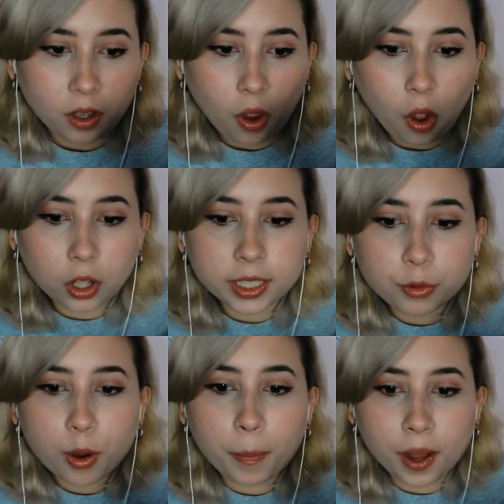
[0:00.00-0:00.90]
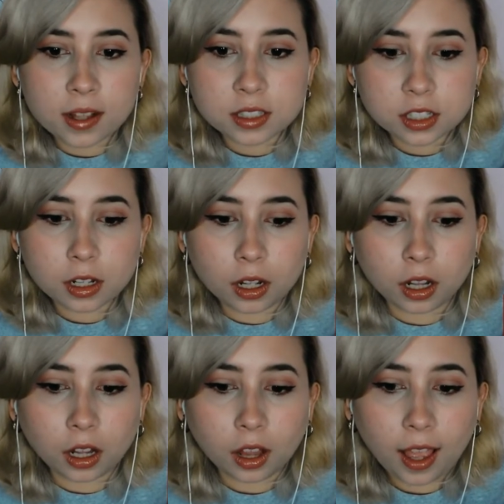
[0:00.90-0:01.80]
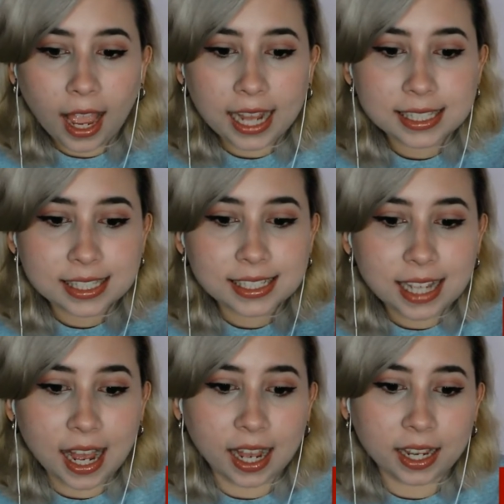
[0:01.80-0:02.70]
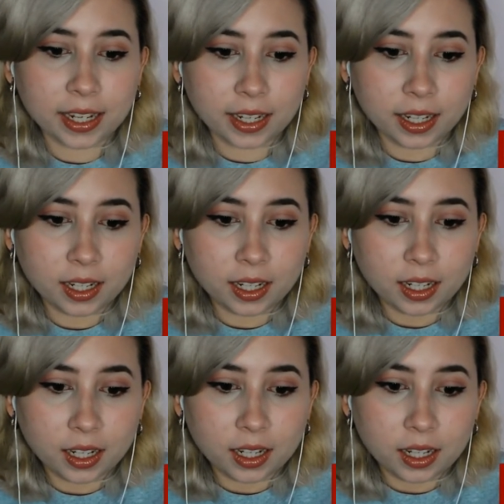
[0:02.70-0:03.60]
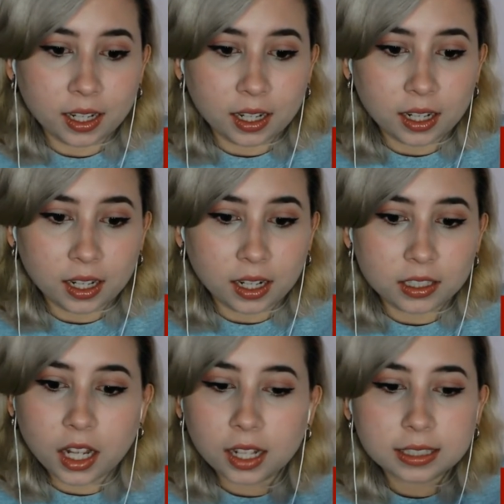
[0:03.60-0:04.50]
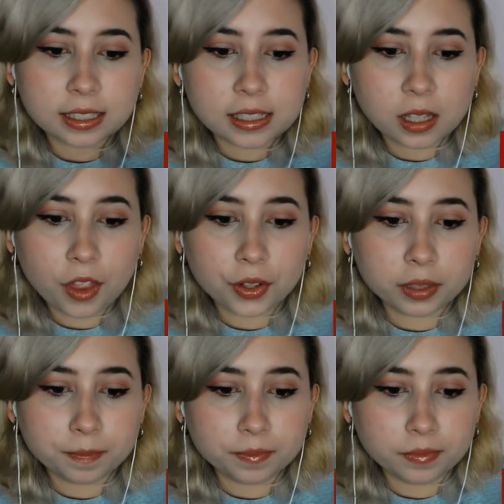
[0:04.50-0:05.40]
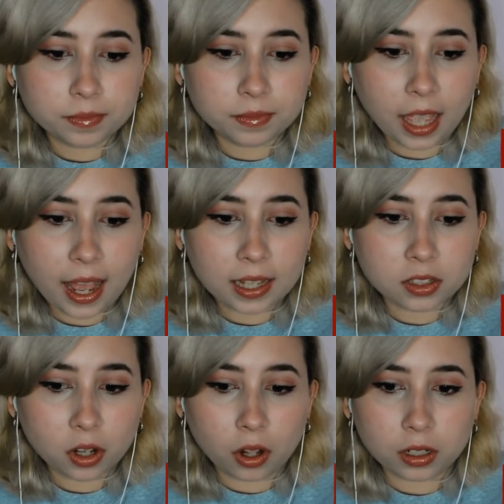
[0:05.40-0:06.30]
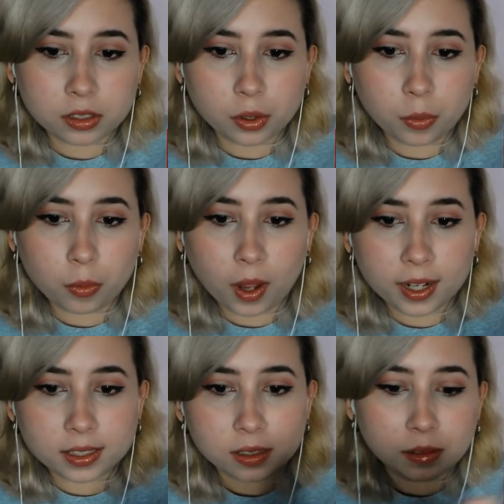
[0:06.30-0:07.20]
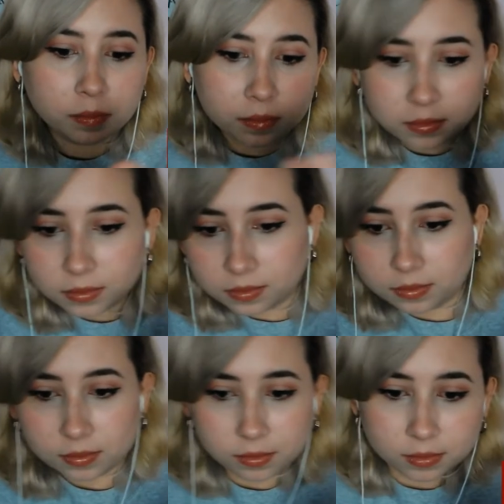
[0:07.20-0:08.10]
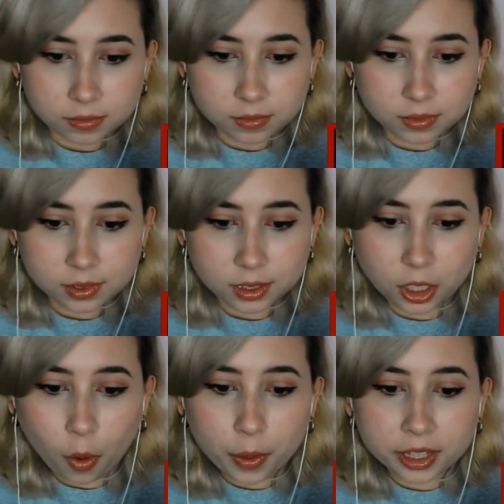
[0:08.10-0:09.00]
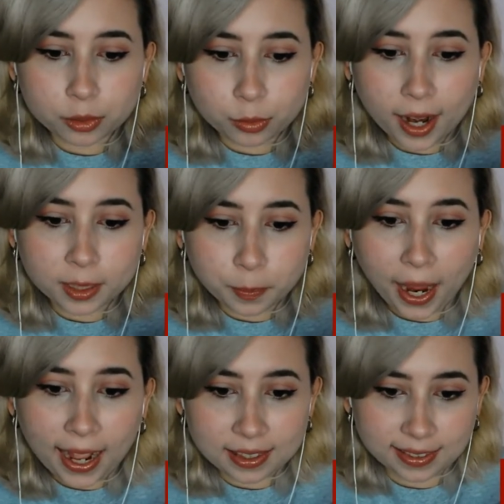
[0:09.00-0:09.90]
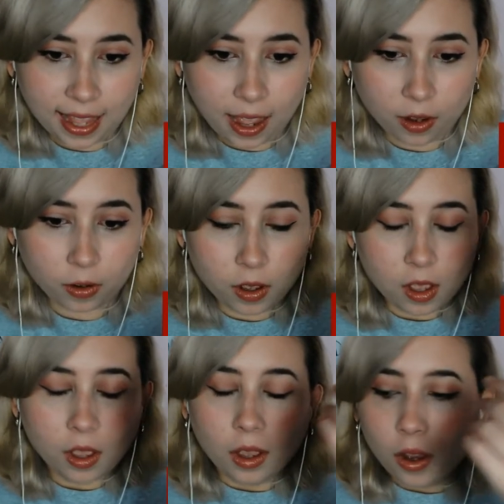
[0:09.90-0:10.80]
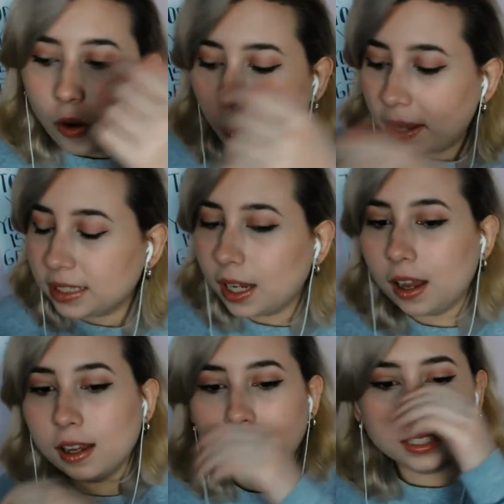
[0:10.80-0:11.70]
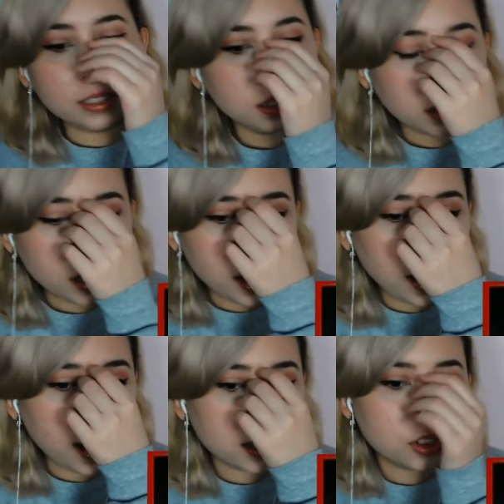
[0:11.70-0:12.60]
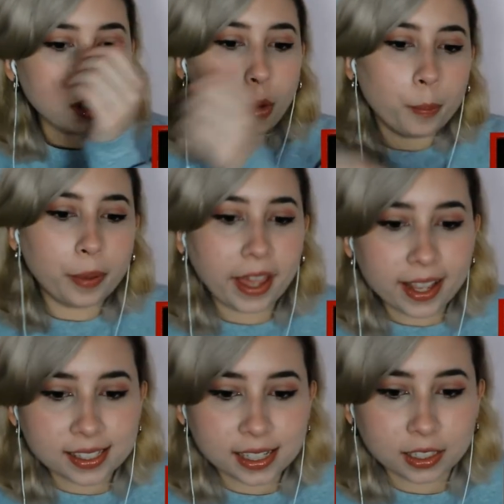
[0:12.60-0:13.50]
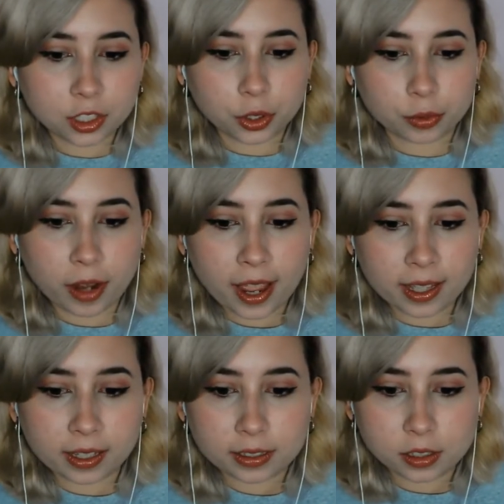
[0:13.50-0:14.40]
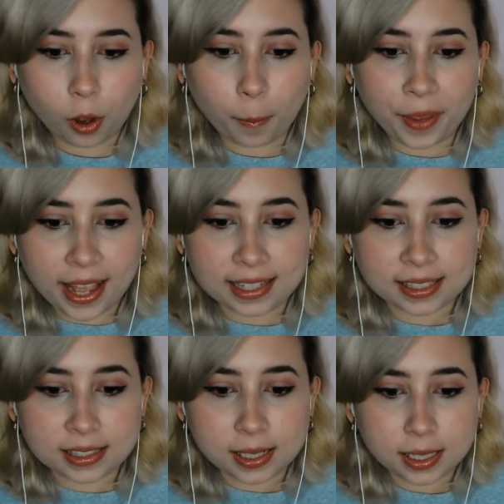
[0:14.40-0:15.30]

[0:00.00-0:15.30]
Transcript: Only Rapunzel had to die! Not these other assholes who wanted to go in the right path now! Oh my god! Ah, so pissed at that you're Rick? So pissed!